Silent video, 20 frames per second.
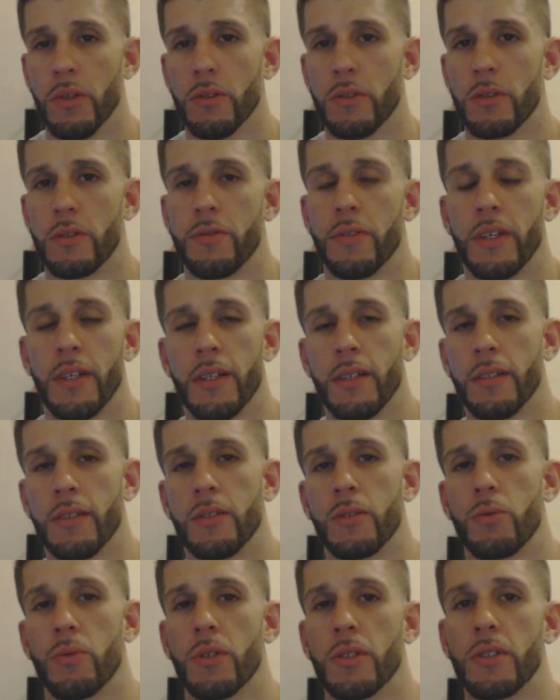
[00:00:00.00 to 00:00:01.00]
Bills
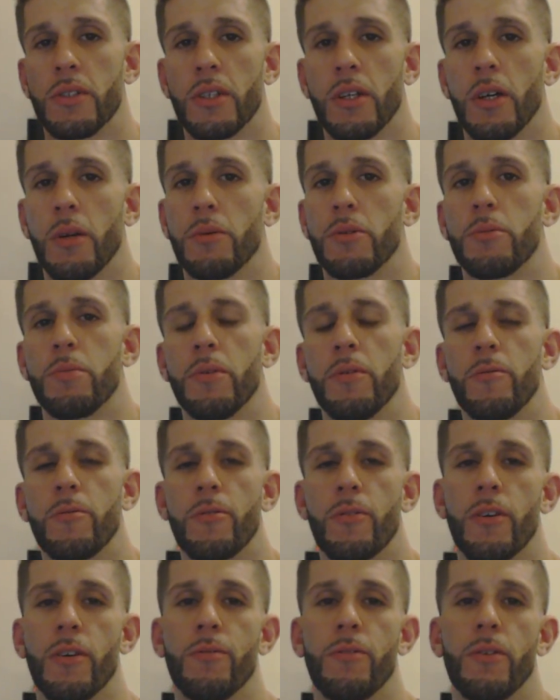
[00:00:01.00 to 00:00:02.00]
fans, what's up? It's been
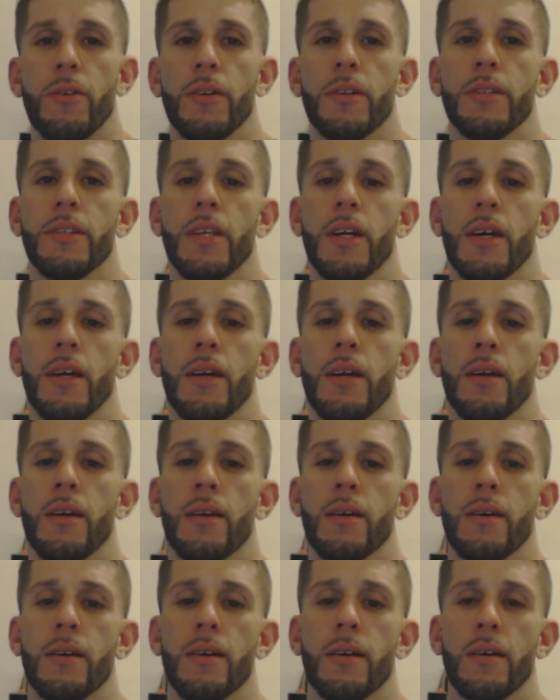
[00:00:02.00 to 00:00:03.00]
forever and a day.
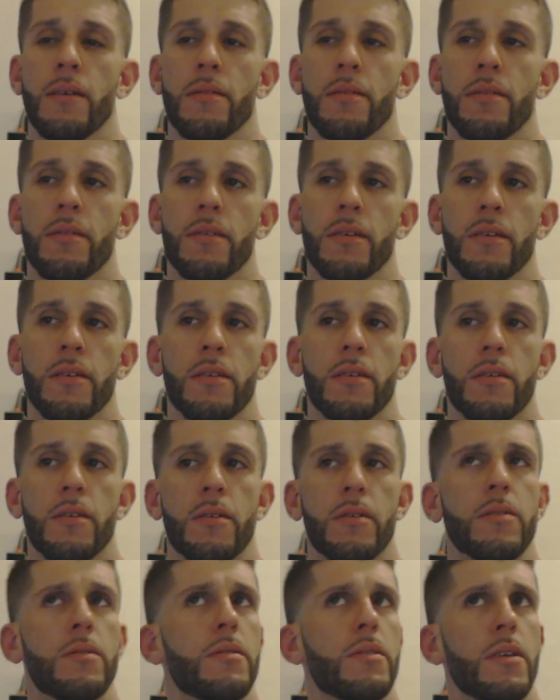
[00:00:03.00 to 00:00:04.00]
I think
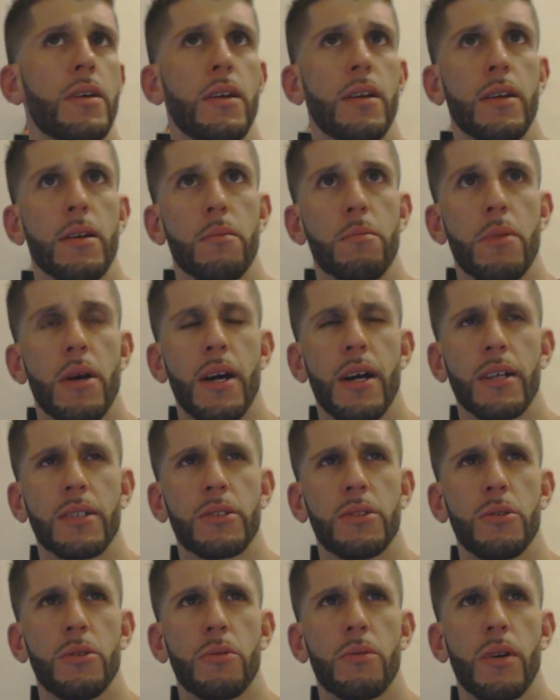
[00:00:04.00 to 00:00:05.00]
dating
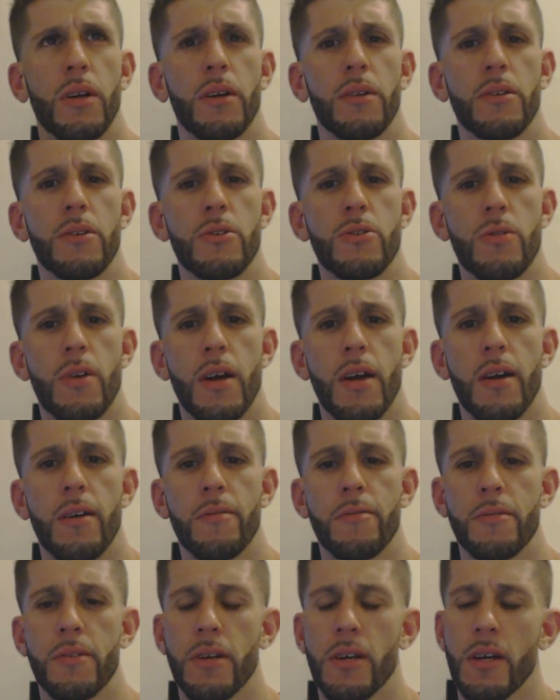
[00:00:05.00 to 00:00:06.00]
back to around the
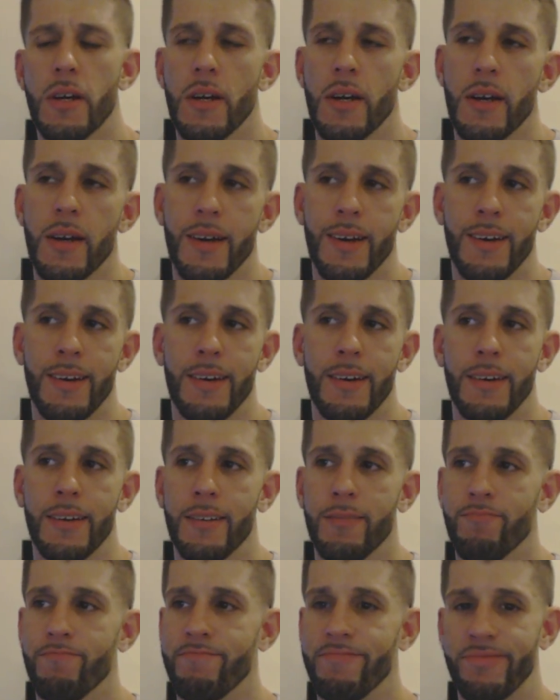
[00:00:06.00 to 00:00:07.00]
draft,
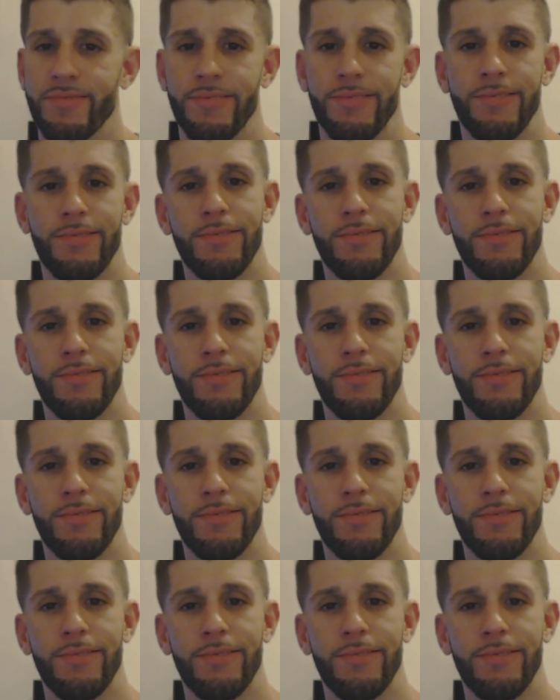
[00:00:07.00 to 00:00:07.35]
and